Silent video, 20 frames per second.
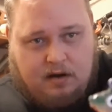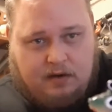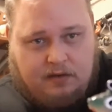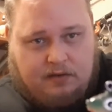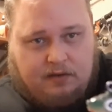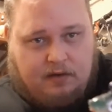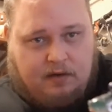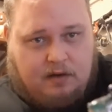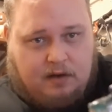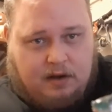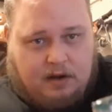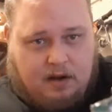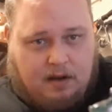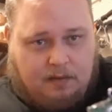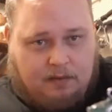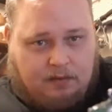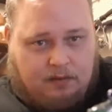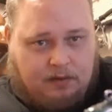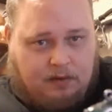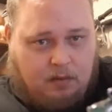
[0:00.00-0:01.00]
And this one only
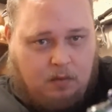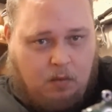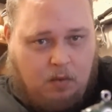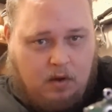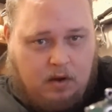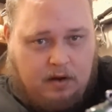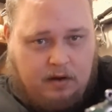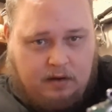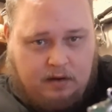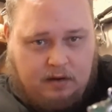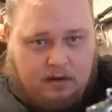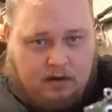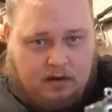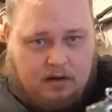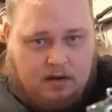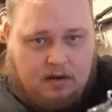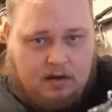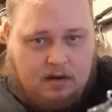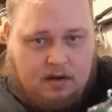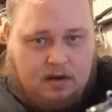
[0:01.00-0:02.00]
comes with the one
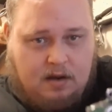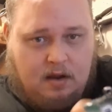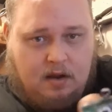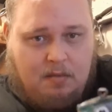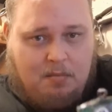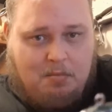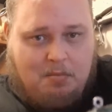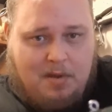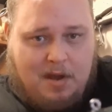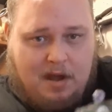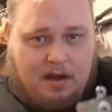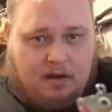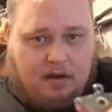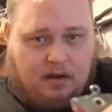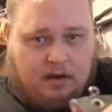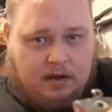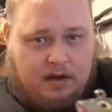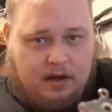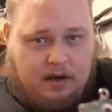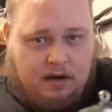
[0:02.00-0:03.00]
big
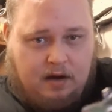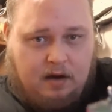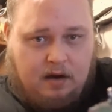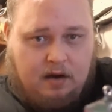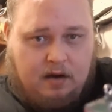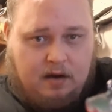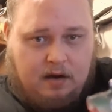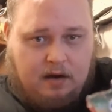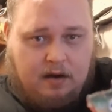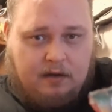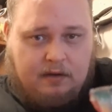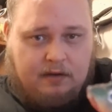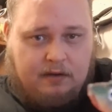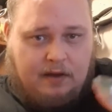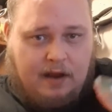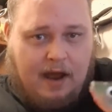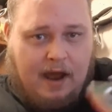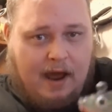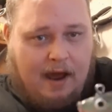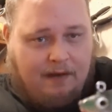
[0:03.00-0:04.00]
hook here. And this is
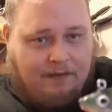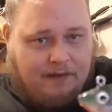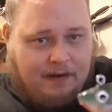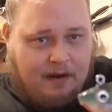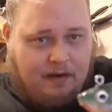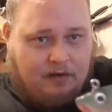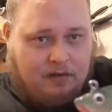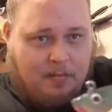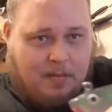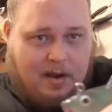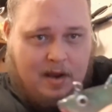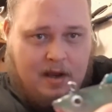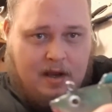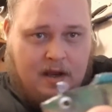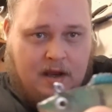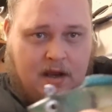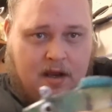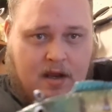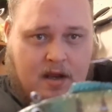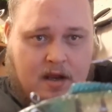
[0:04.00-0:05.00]
a half ounce
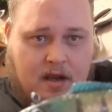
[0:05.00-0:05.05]
bait.